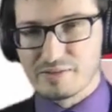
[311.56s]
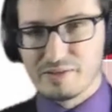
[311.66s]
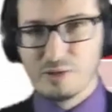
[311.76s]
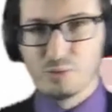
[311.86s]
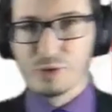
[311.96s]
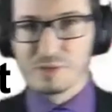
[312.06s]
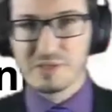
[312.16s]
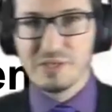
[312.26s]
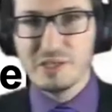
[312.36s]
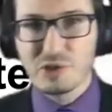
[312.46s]
do not
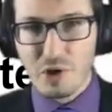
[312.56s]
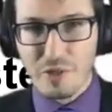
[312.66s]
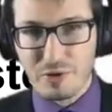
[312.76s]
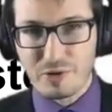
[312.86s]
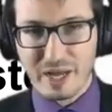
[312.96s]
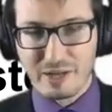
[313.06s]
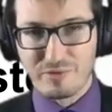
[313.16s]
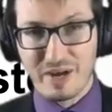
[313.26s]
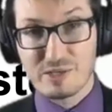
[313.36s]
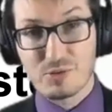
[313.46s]
see each other, kind
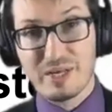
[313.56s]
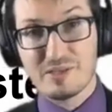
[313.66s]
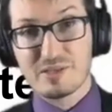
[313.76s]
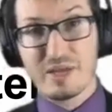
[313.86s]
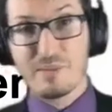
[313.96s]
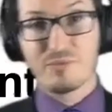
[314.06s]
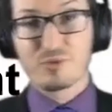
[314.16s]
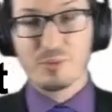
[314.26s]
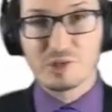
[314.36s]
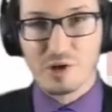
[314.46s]
of isolates them
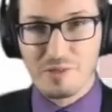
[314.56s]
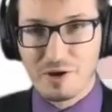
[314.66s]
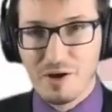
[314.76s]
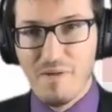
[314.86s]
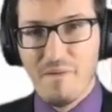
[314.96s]
from each other.